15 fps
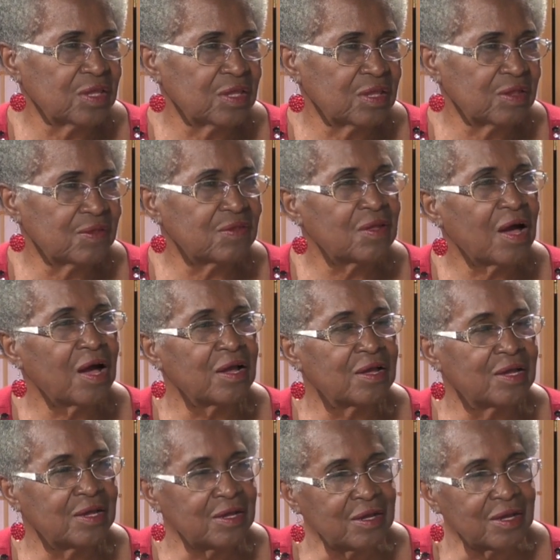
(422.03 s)
is not
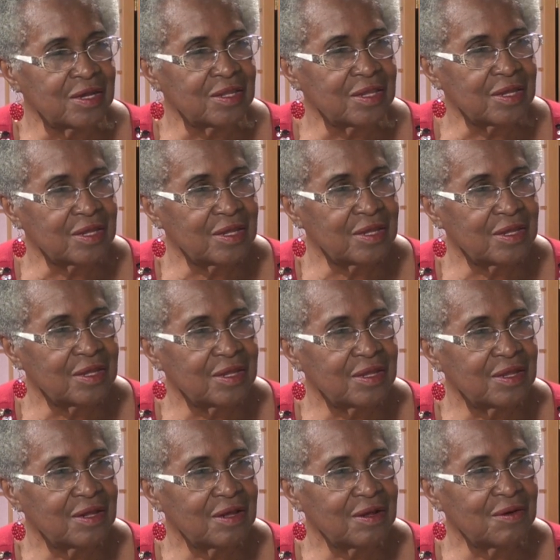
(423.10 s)
good.
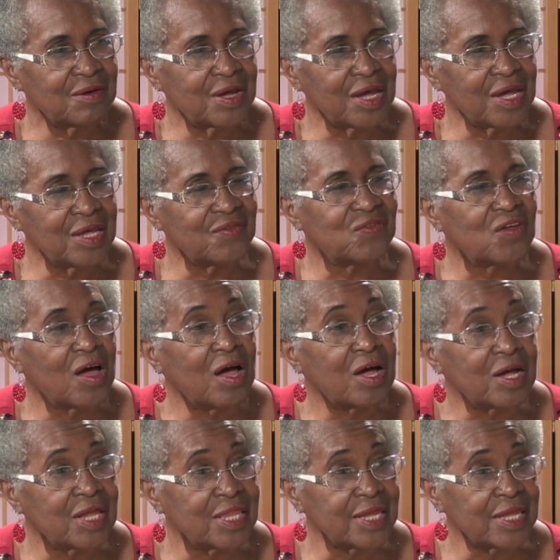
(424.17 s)
Okay, it's
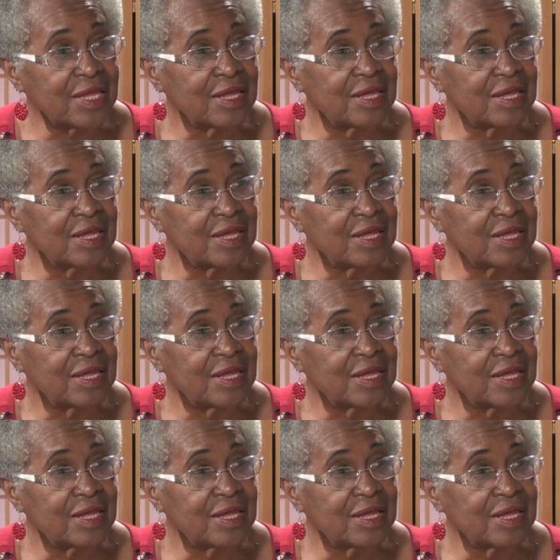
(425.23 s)
ugly.